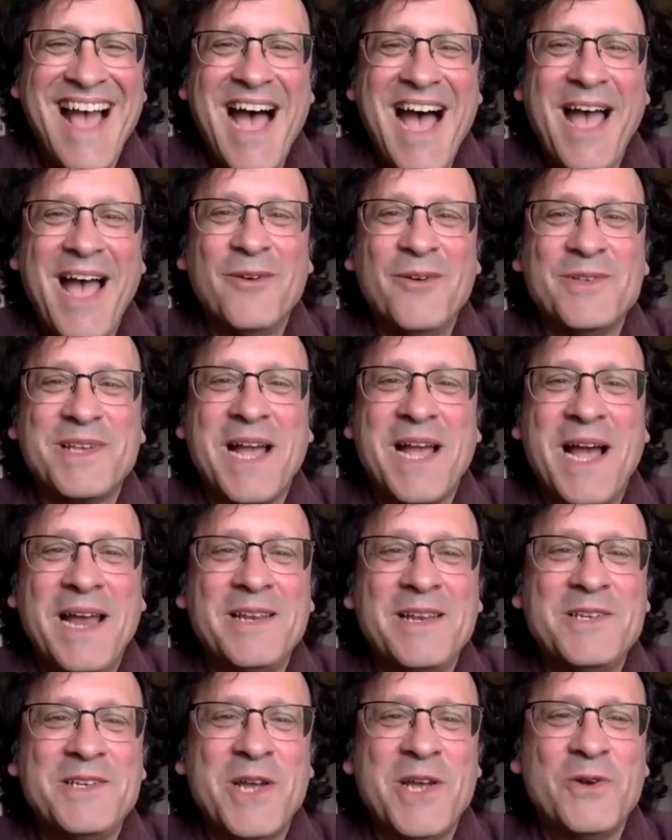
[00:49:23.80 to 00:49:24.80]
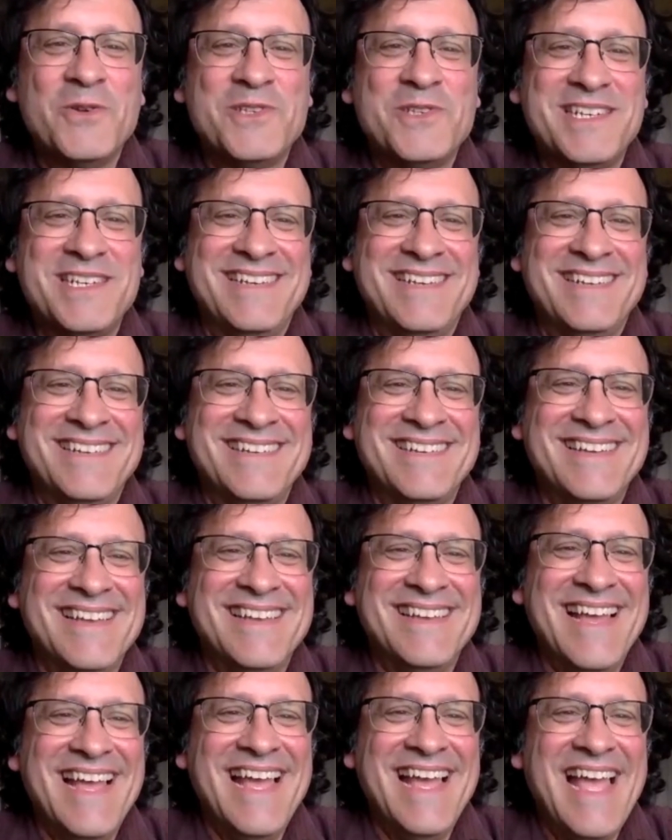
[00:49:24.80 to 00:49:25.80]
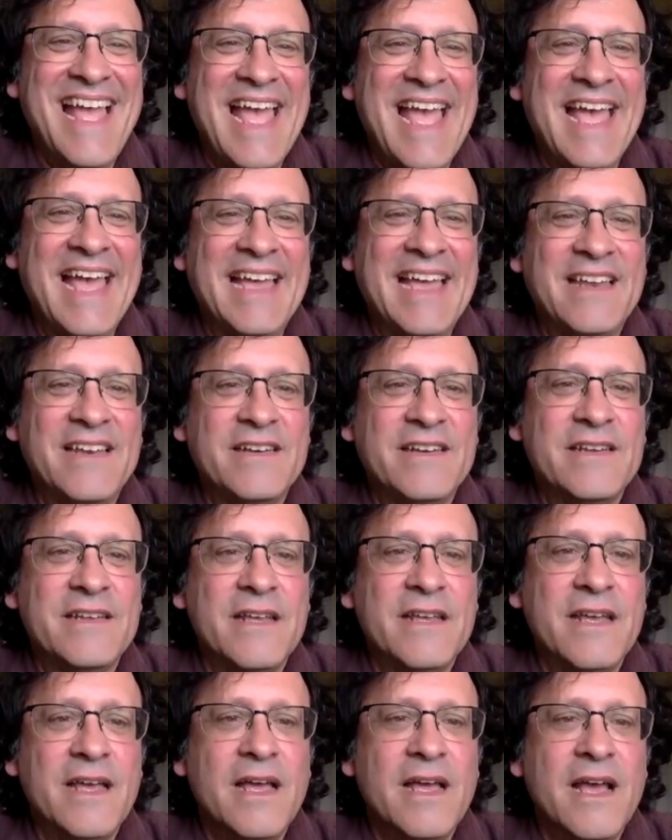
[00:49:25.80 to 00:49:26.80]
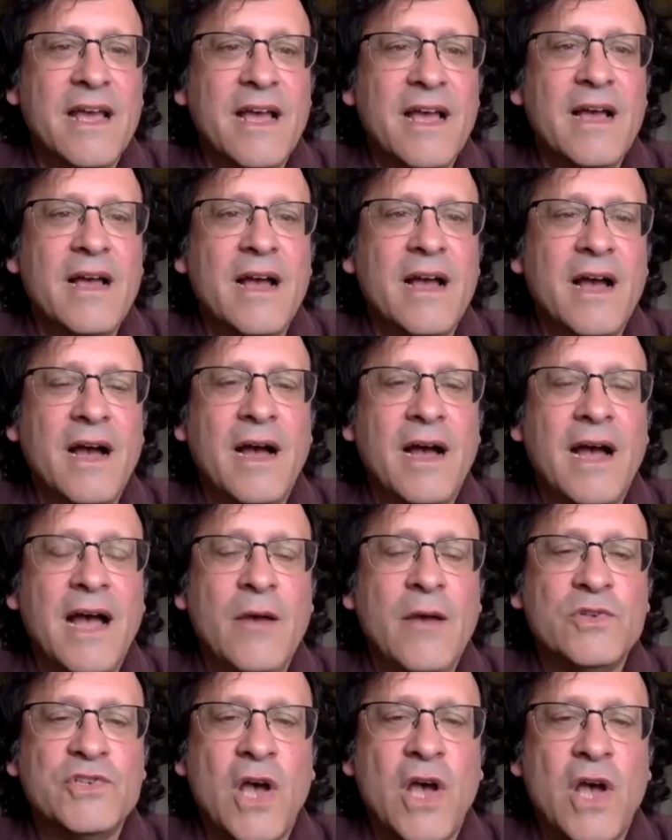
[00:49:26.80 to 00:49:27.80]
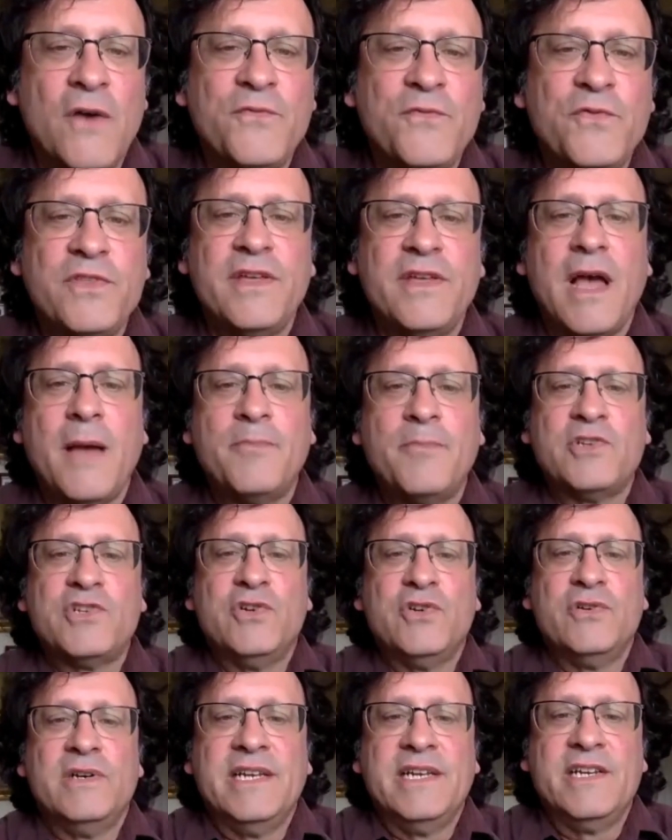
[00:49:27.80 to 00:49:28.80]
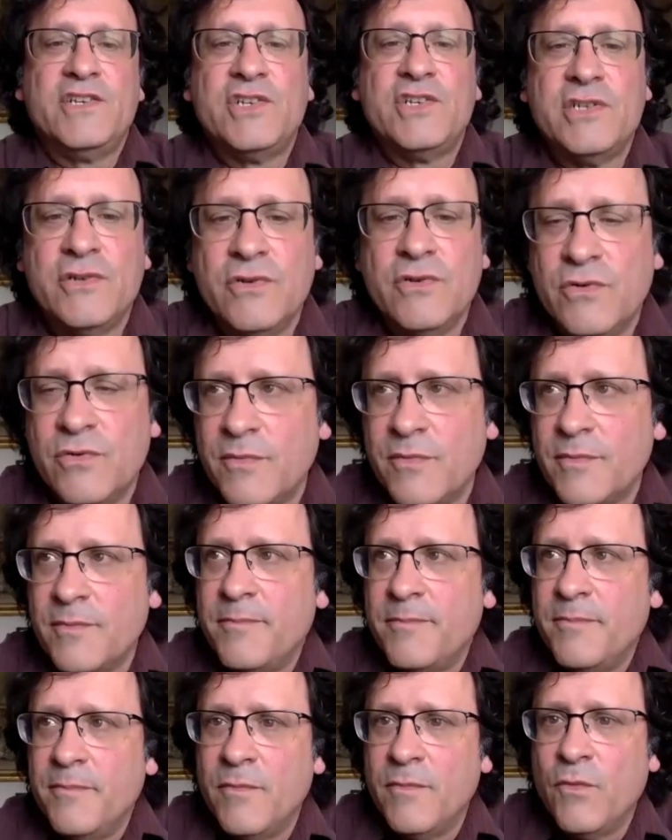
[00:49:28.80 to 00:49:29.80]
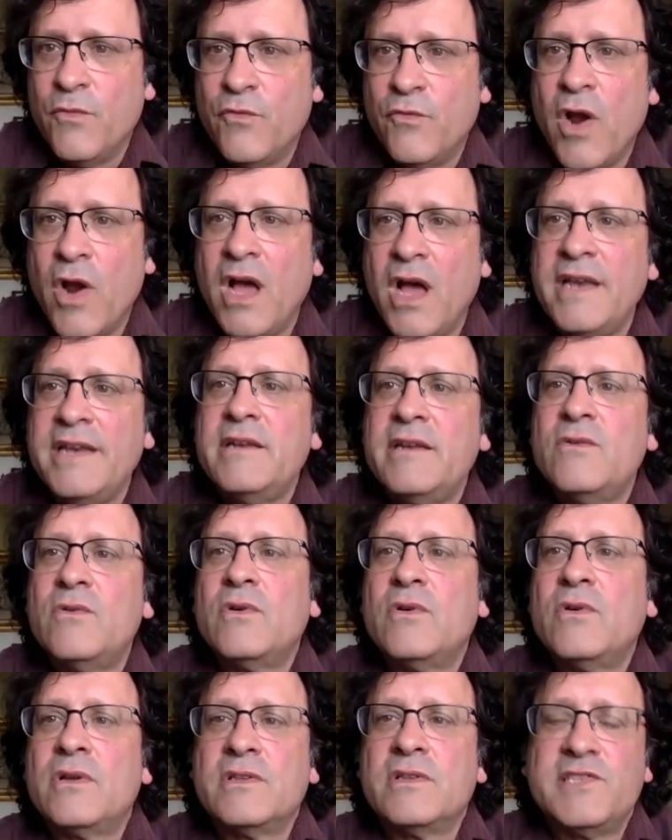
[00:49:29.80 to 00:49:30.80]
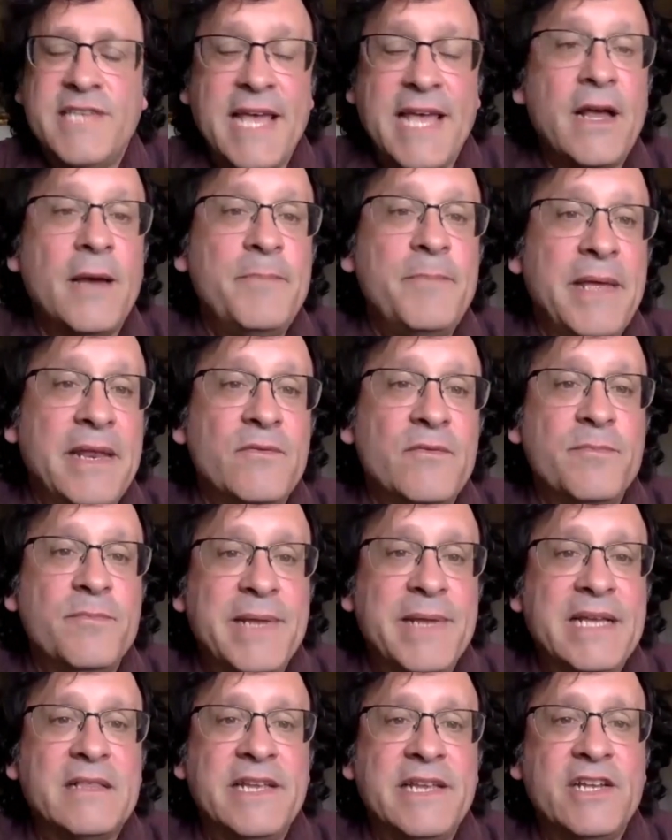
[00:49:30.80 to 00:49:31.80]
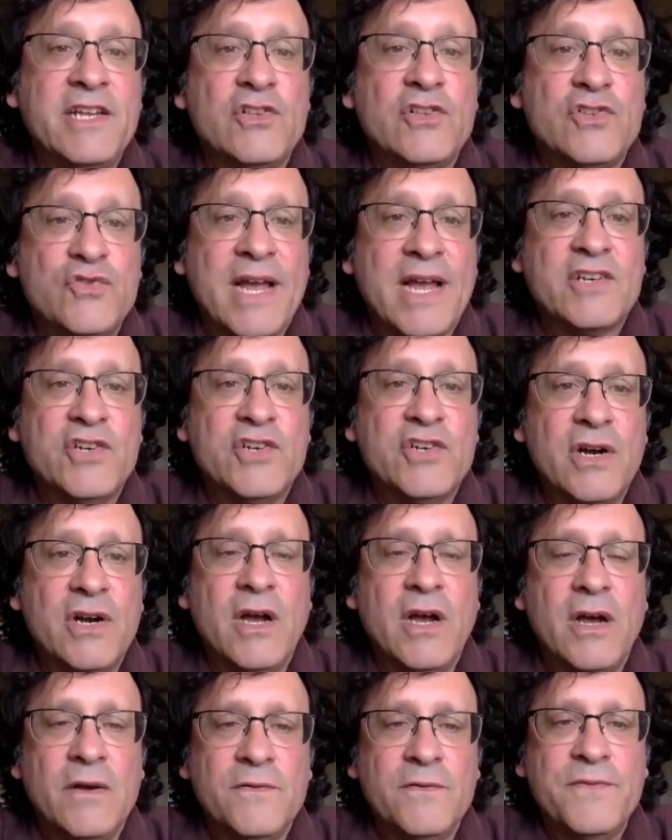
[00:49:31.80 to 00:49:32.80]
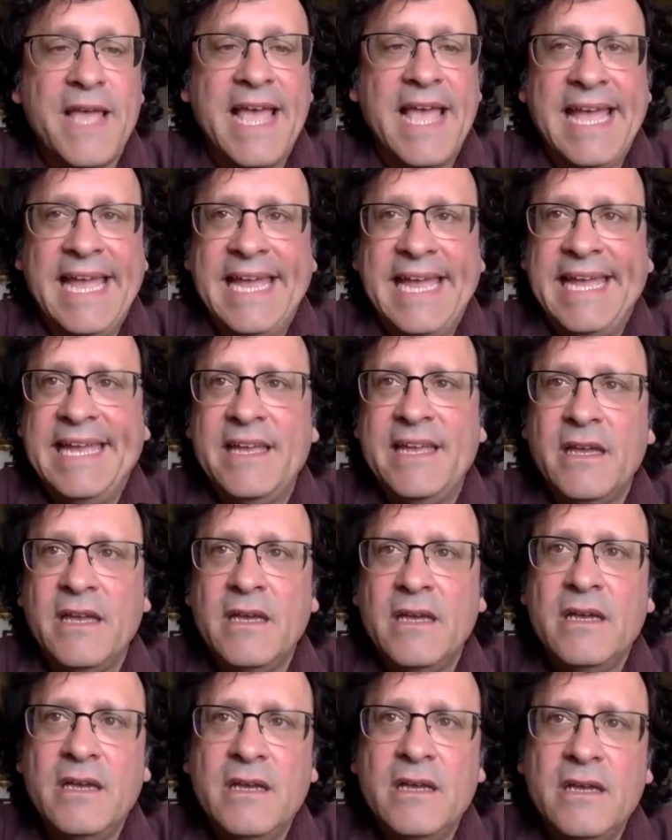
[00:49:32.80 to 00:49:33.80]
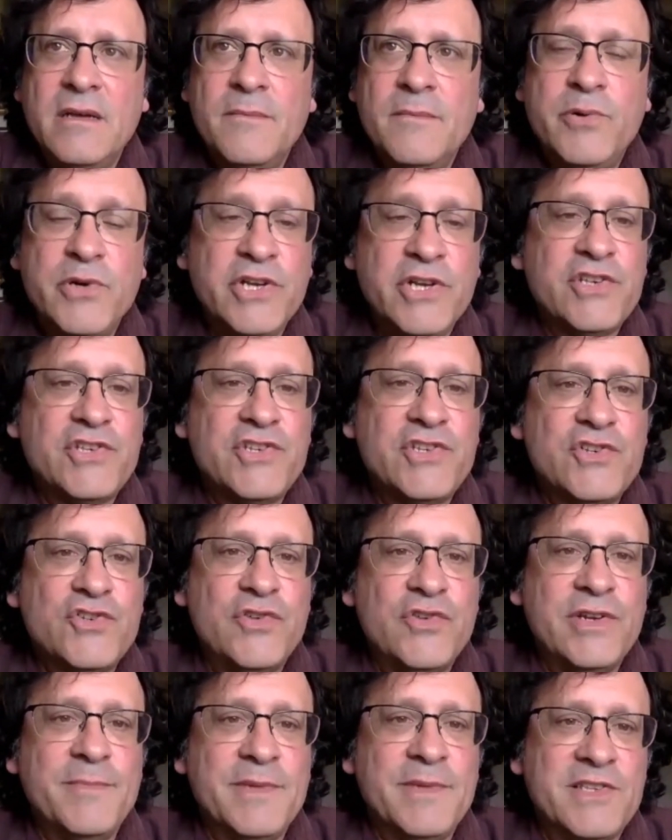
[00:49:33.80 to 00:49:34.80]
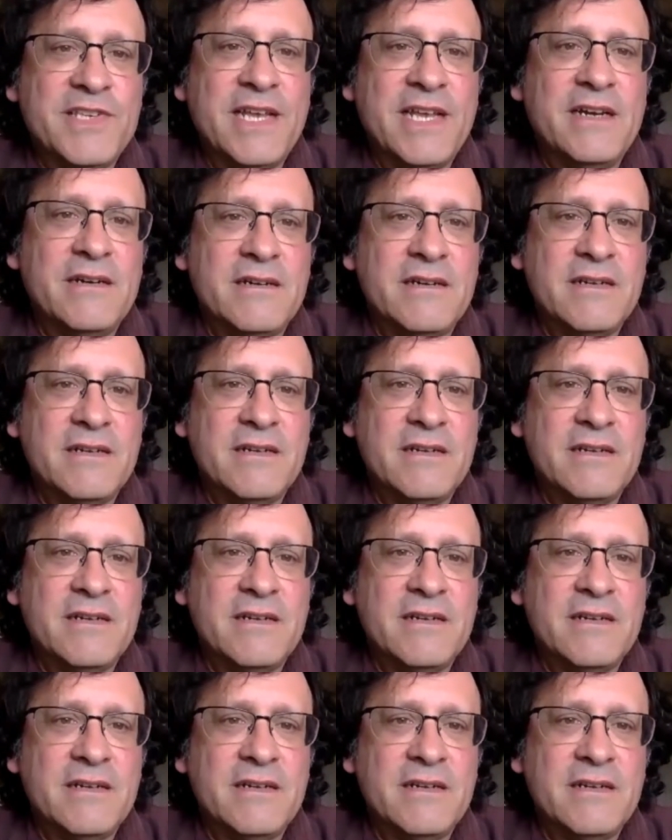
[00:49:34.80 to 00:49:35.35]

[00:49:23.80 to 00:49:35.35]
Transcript: I was kind of toasty. And I was offered the opportunity to set up and be clinical director of a Buddhist treatment center.